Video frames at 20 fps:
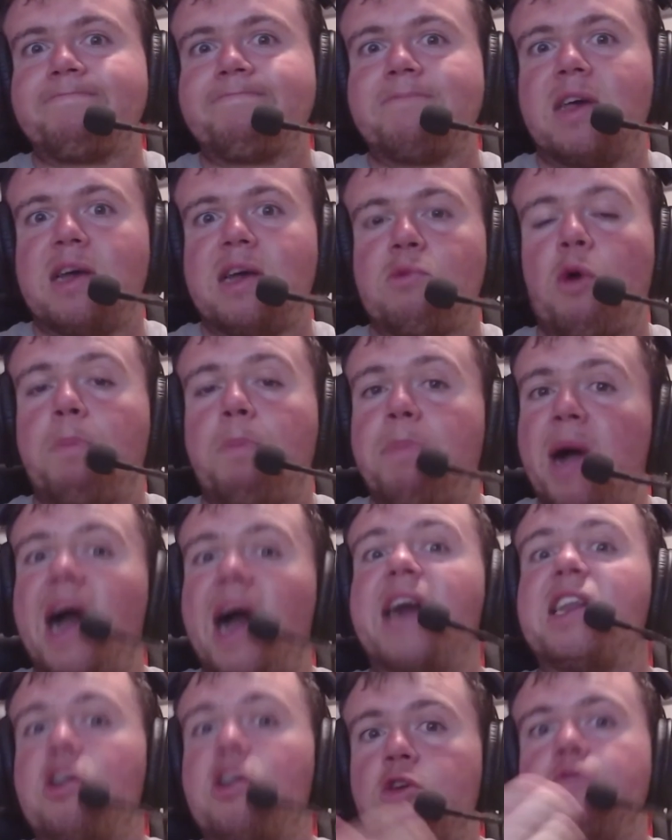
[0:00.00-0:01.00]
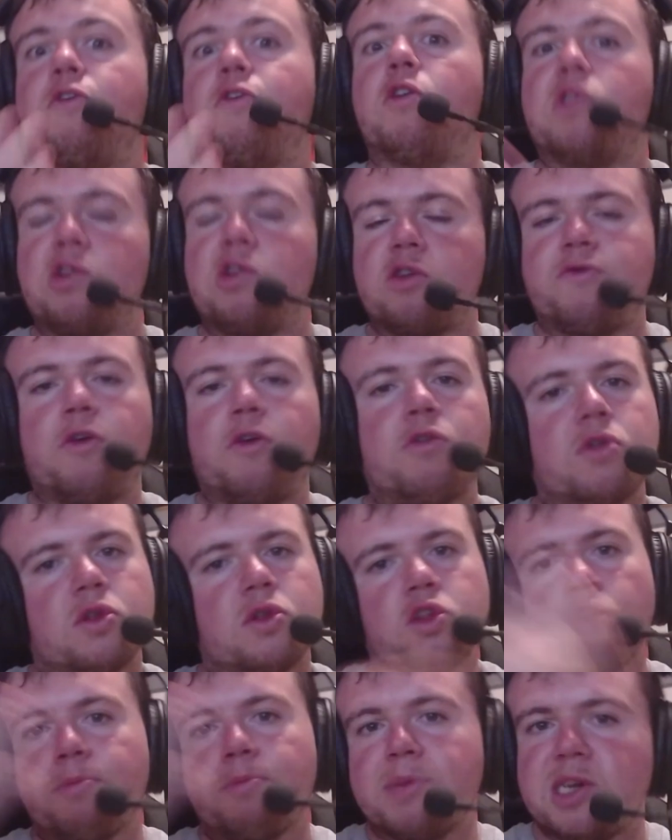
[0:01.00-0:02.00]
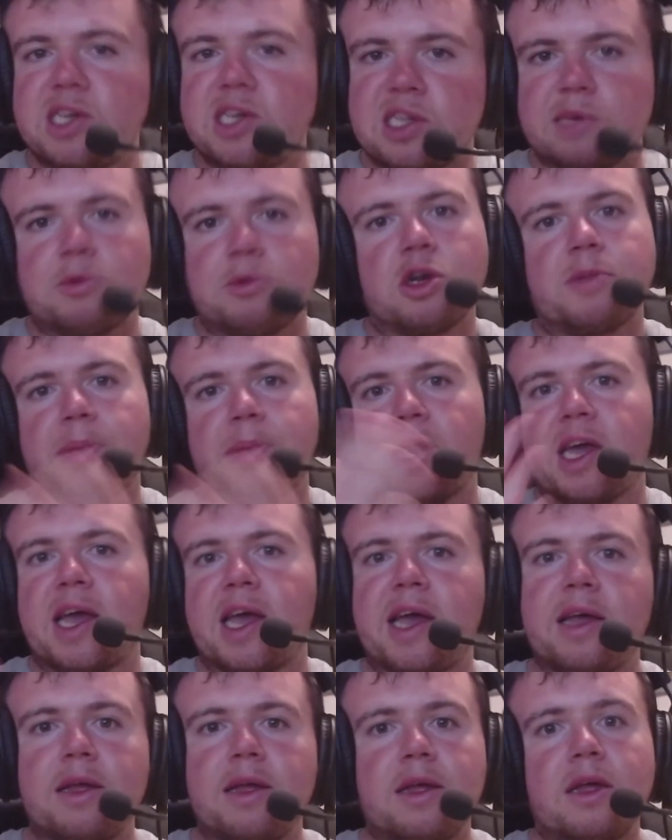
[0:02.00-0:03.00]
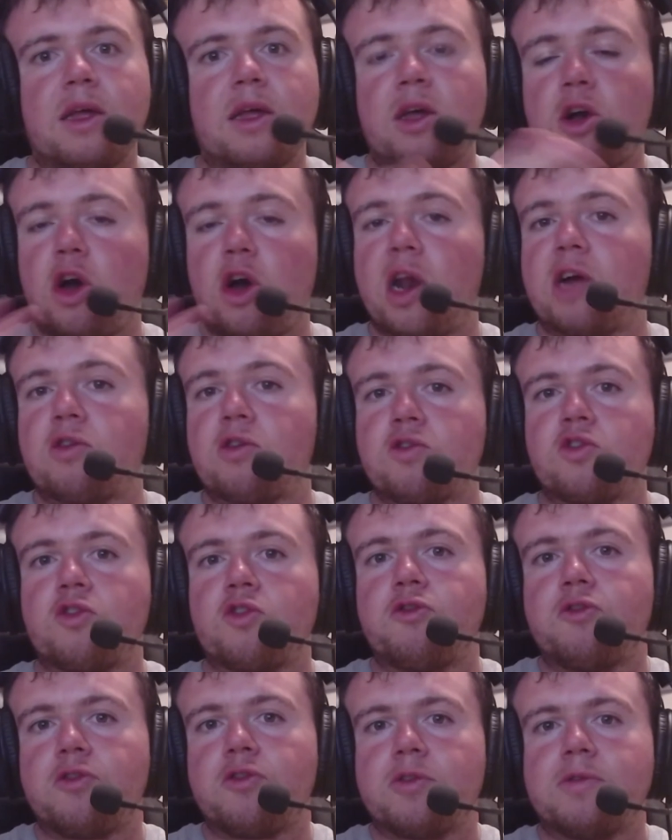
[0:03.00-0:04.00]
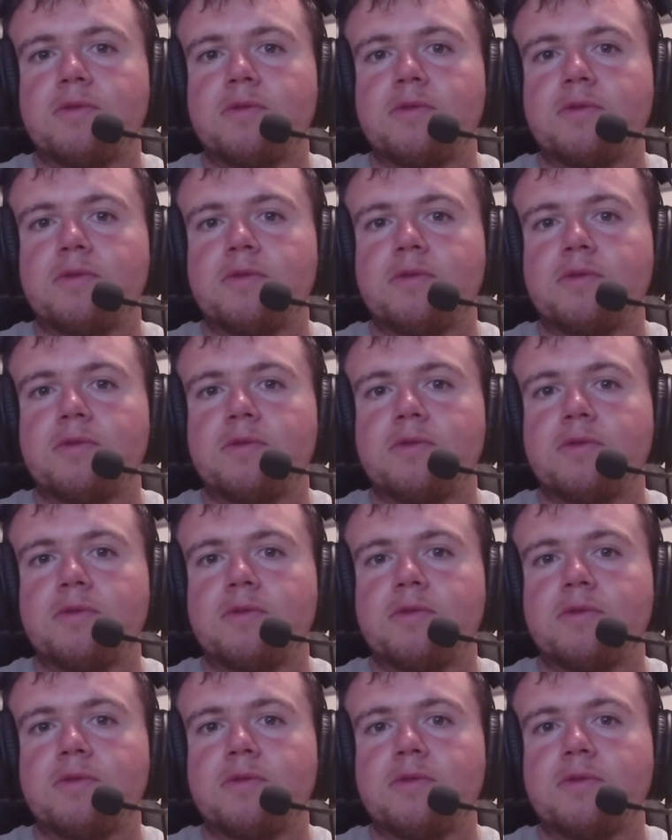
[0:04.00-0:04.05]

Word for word: What part are you looking forward to? Are looking forward to the zombies, the multiplayer, all that good stuff?